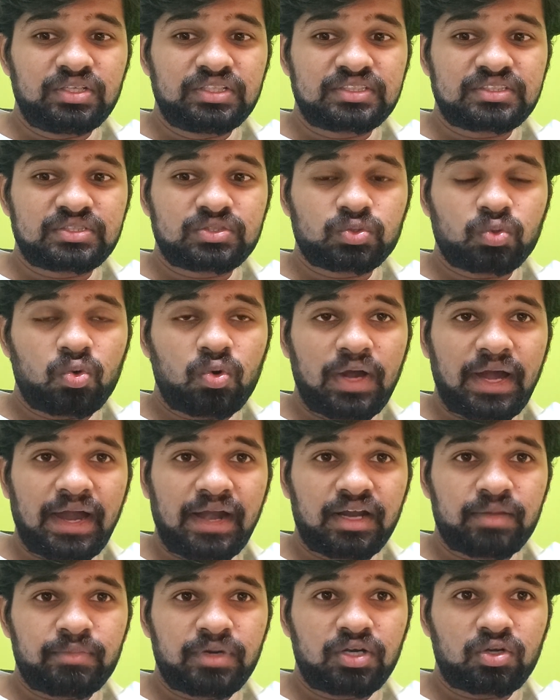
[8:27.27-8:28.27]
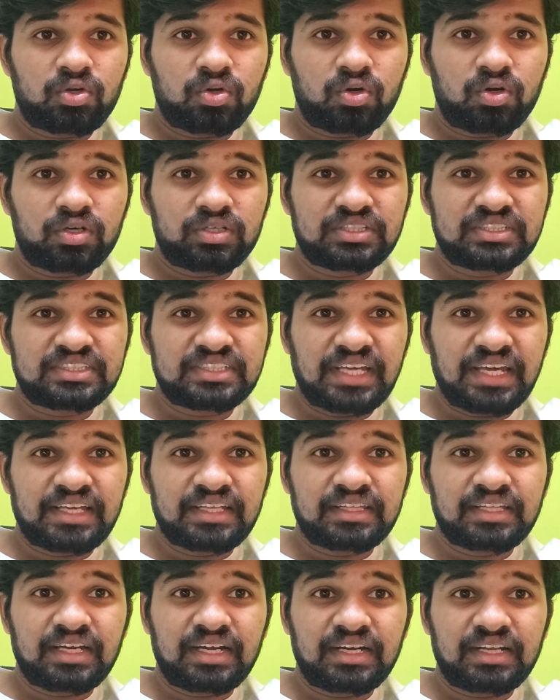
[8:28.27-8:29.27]
is so adamant on
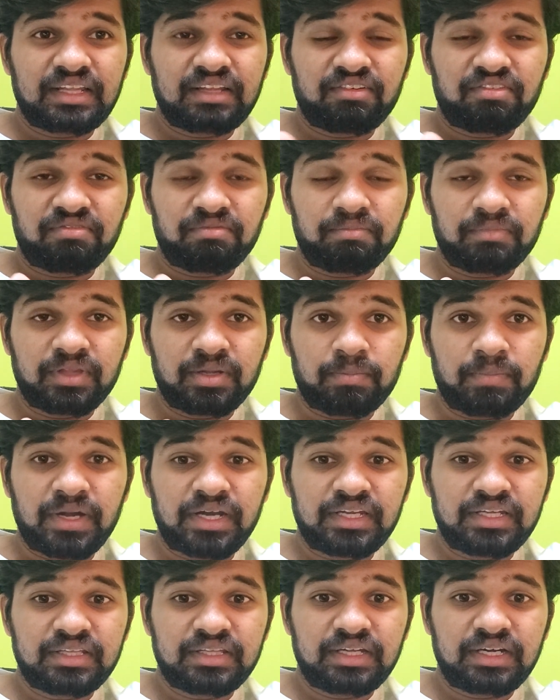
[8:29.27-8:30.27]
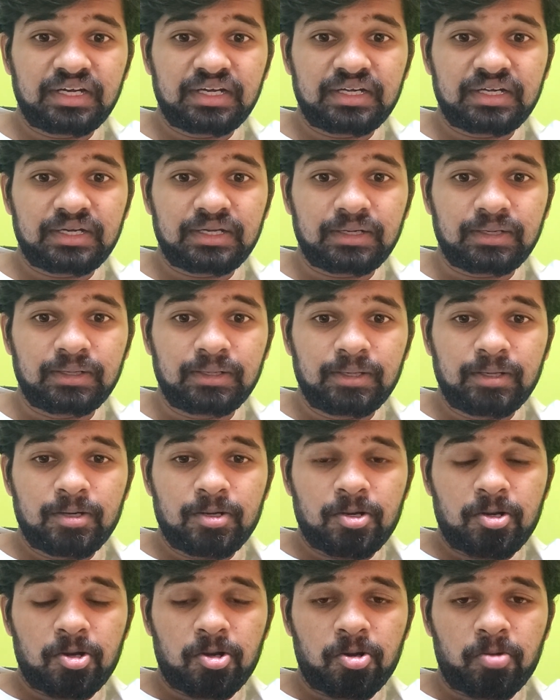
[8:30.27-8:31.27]
saying that the money that
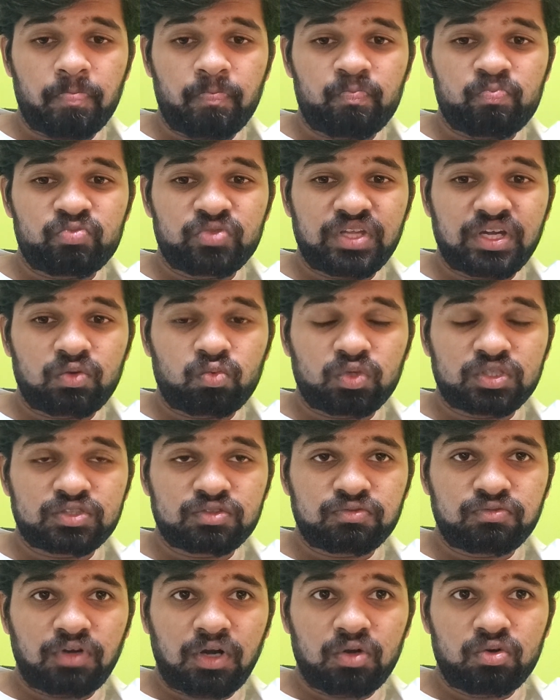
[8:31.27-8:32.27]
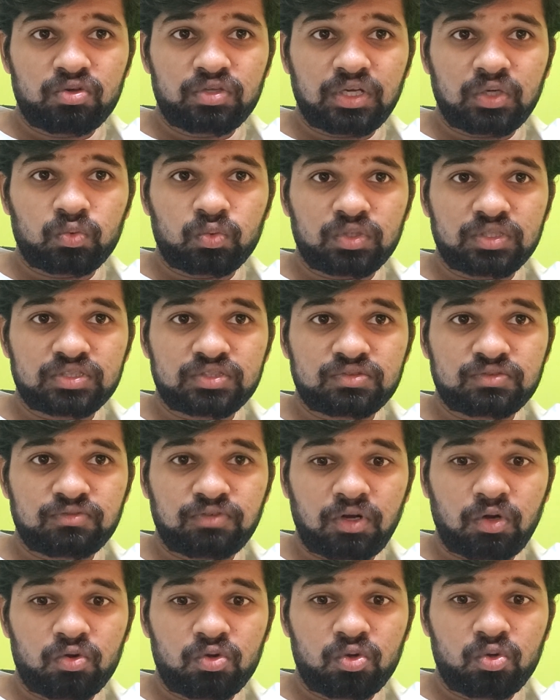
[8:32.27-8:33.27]
was found
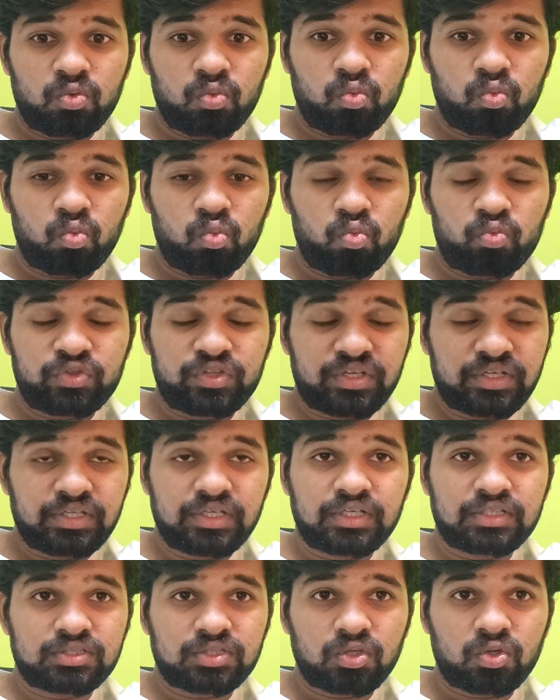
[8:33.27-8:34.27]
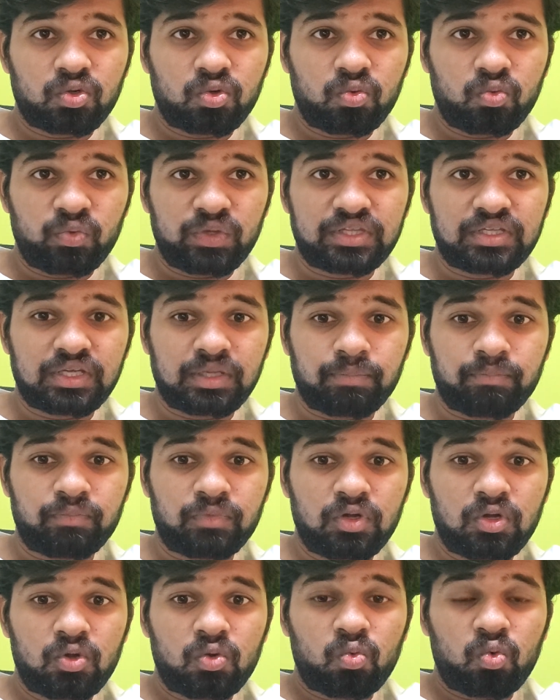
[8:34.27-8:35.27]
3 years ago with
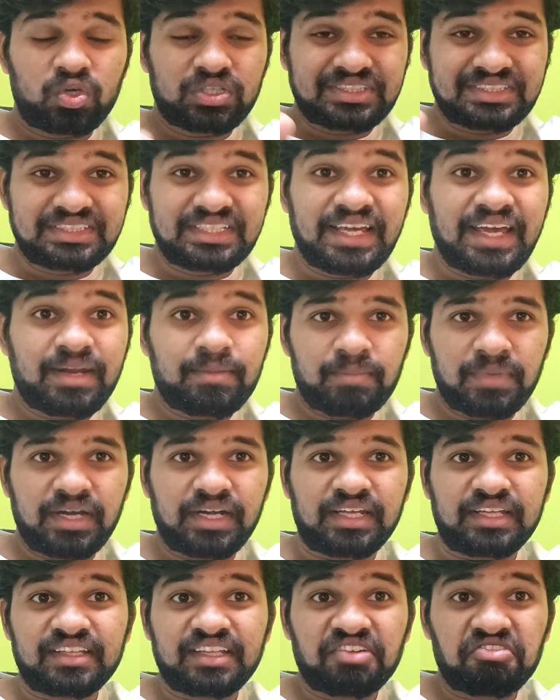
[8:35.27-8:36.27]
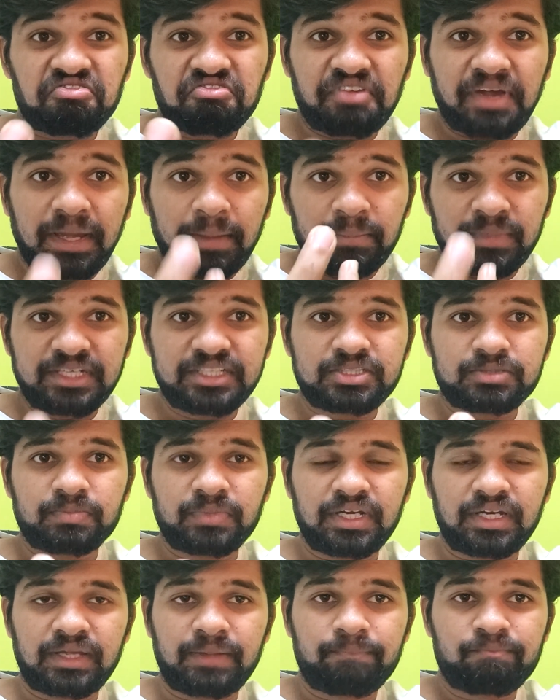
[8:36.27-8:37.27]
him was their money, their
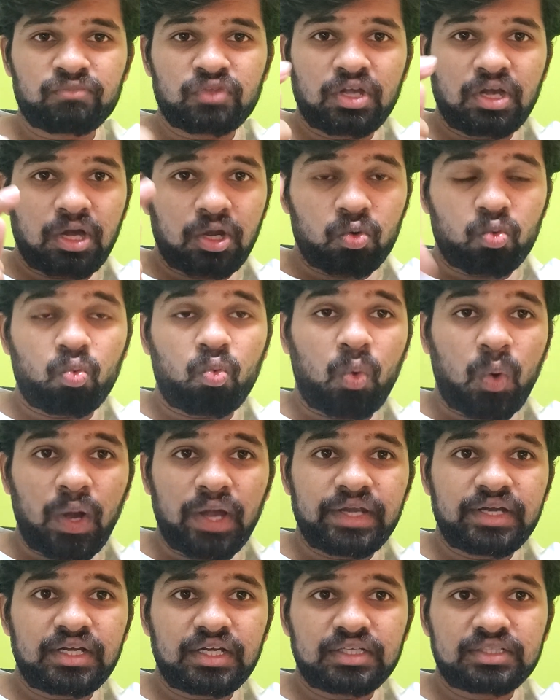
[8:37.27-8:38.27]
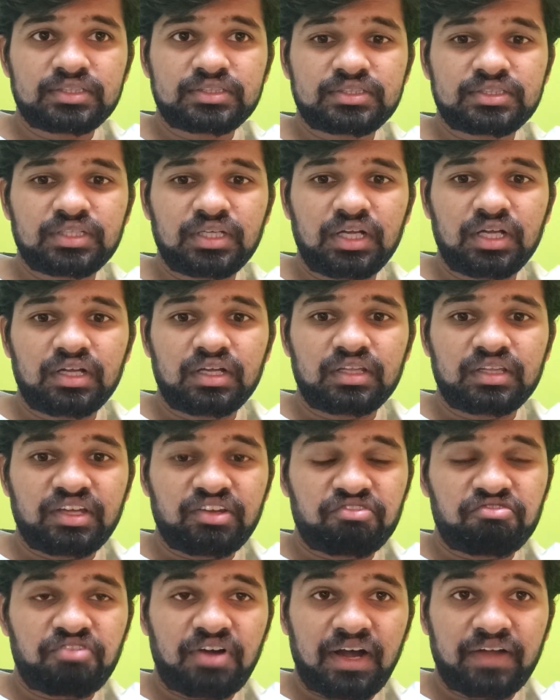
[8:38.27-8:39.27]
family's money? And why does
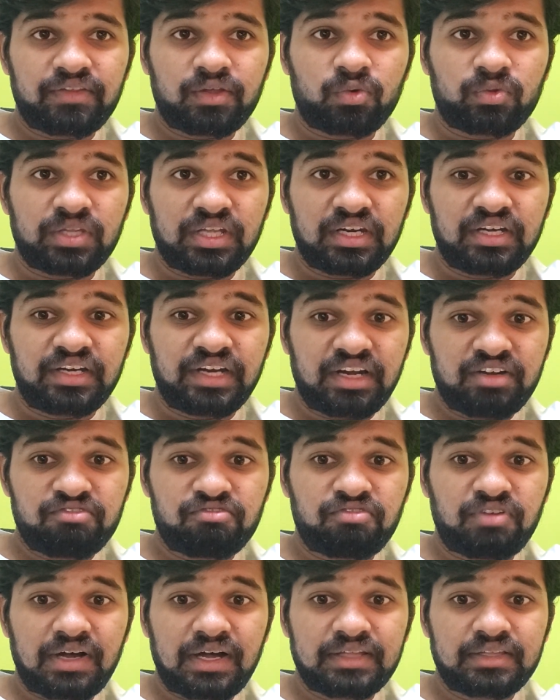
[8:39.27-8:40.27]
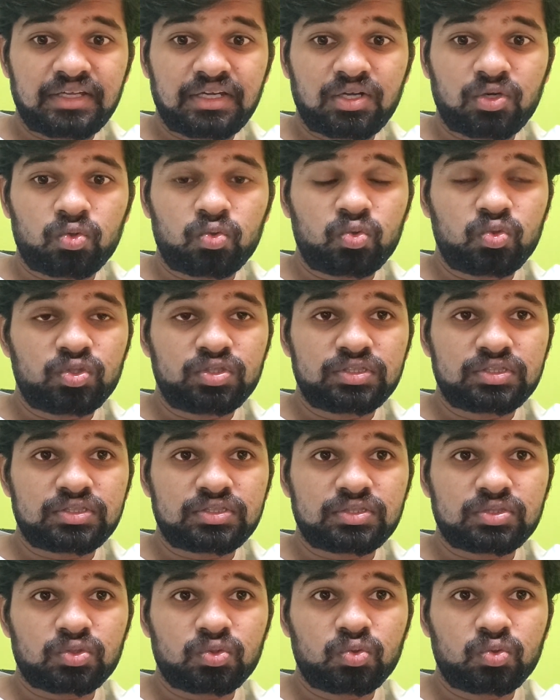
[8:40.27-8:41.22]
their father, their dead father, who